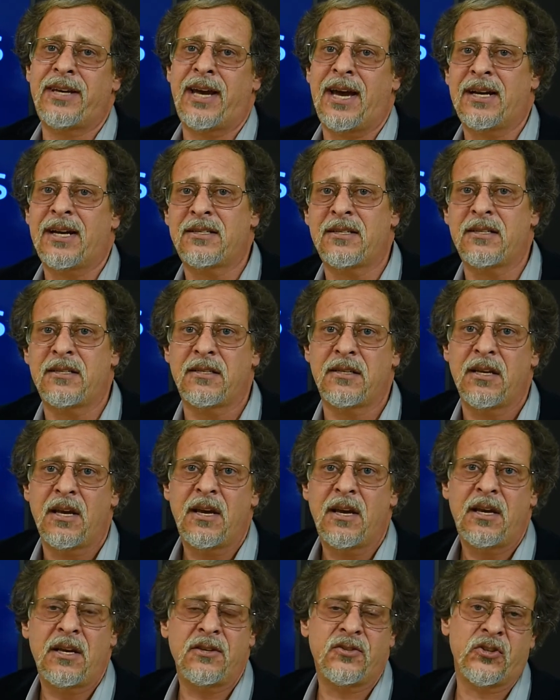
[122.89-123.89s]
taxes
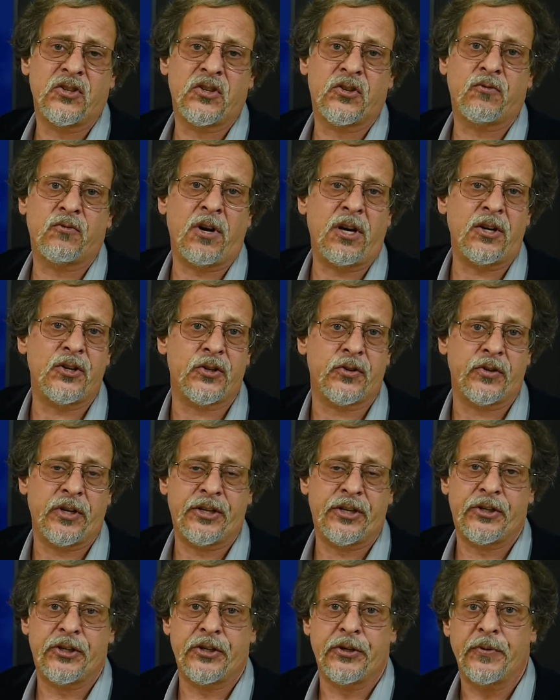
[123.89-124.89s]
is a structure
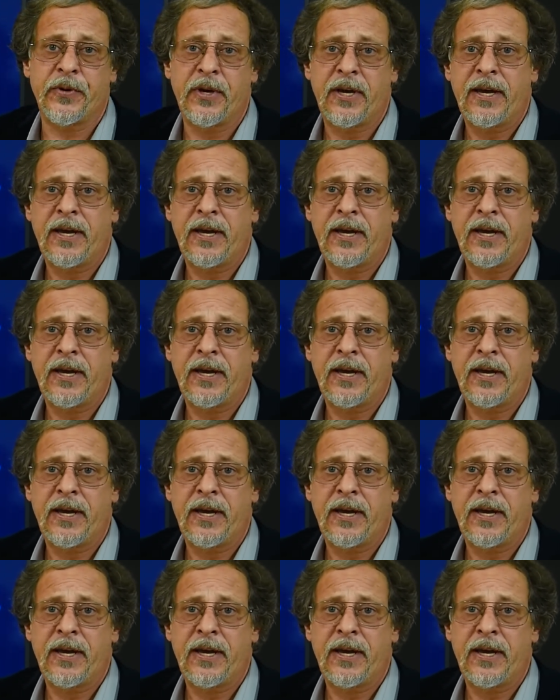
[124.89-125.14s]
issue.